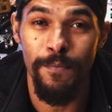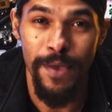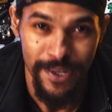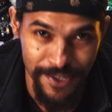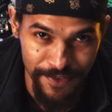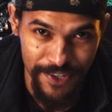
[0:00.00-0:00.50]

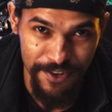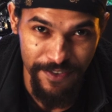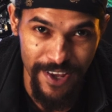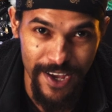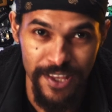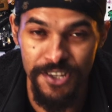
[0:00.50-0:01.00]
back to
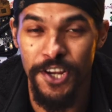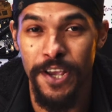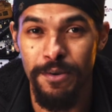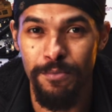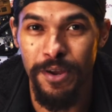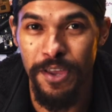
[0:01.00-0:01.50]
Venturefly, the
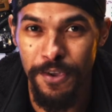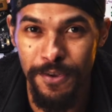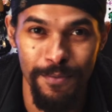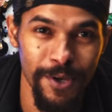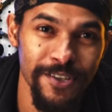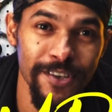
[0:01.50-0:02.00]
channel bringing you the
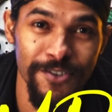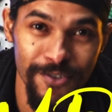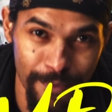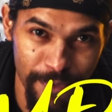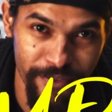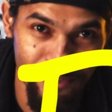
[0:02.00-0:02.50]
most
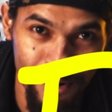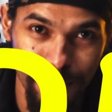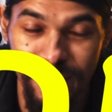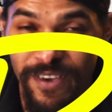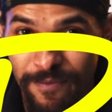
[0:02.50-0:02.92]
disruptive form of